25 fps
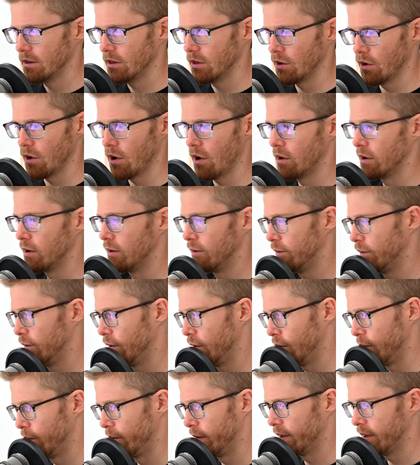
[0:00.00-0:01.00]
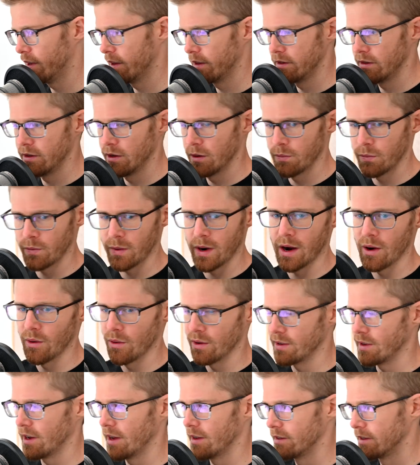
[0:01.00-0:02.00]
They're hard to fill because you're
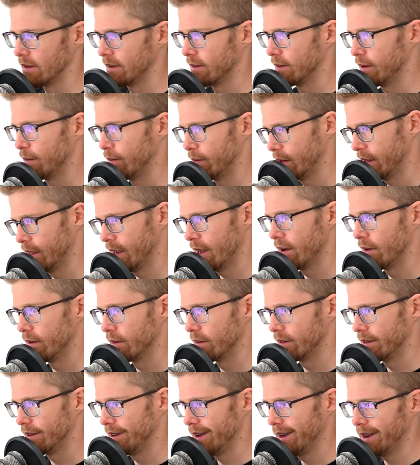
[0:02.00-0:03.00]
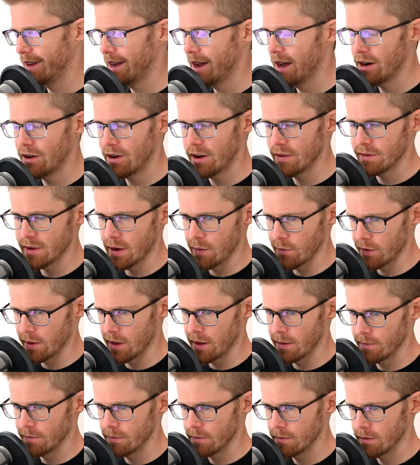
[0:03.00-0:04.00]
prioritizing something else. You're like, I don't have time for
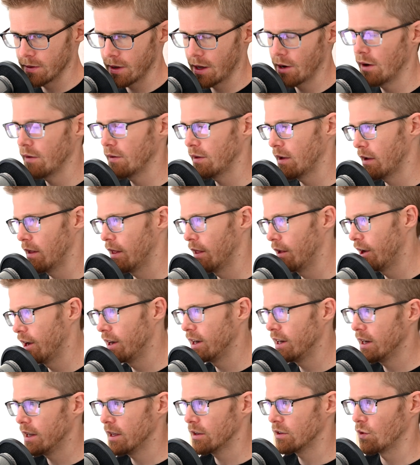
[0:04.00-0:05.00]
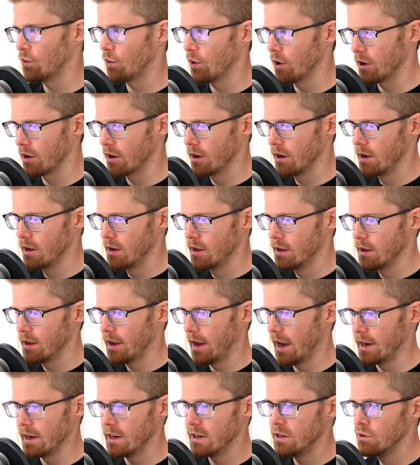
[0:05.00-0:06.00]
that. I don't have time. I need to get to work.
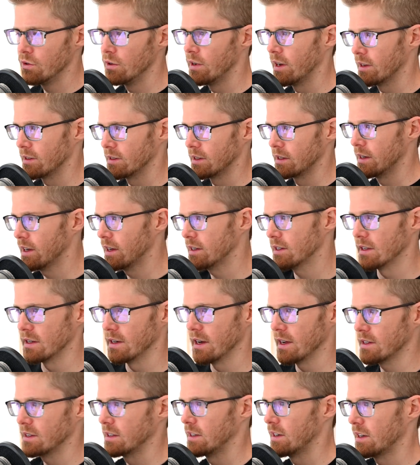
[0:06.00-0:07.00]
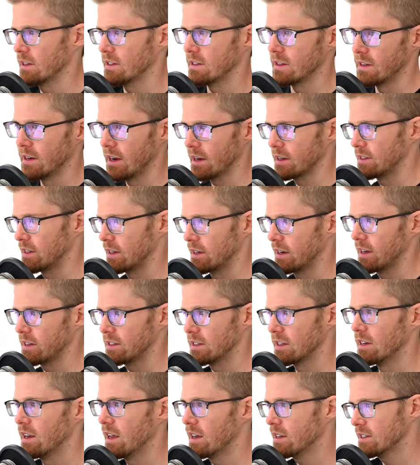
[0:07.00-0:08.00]
I need to do the next thing, next thing, next thing, next thing, next thing, next
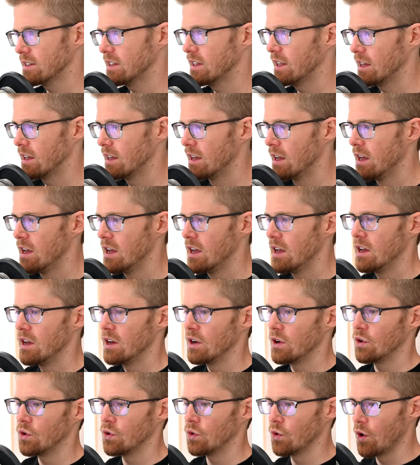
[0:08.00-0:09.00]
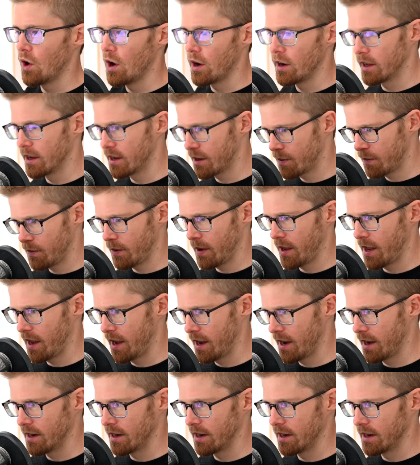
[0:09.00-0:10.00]
thing, next thing. Chronic
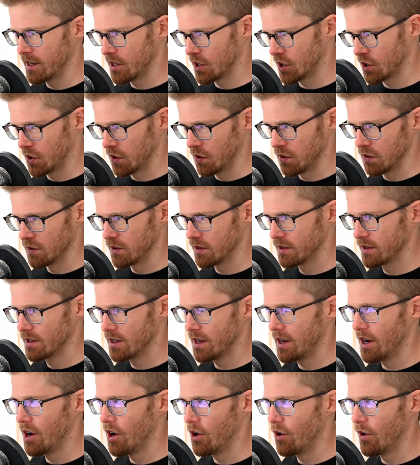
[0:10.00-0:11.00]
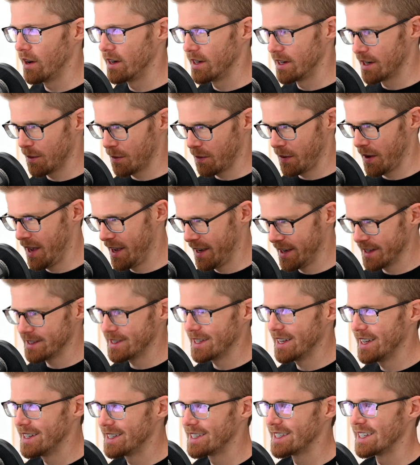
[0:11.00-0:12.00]
pain and issues. Oh, I need to pay
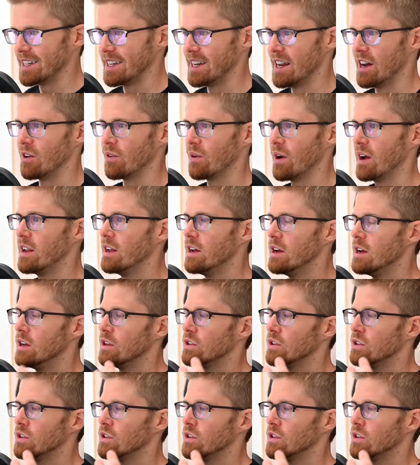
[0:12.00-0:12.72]
attention now, right?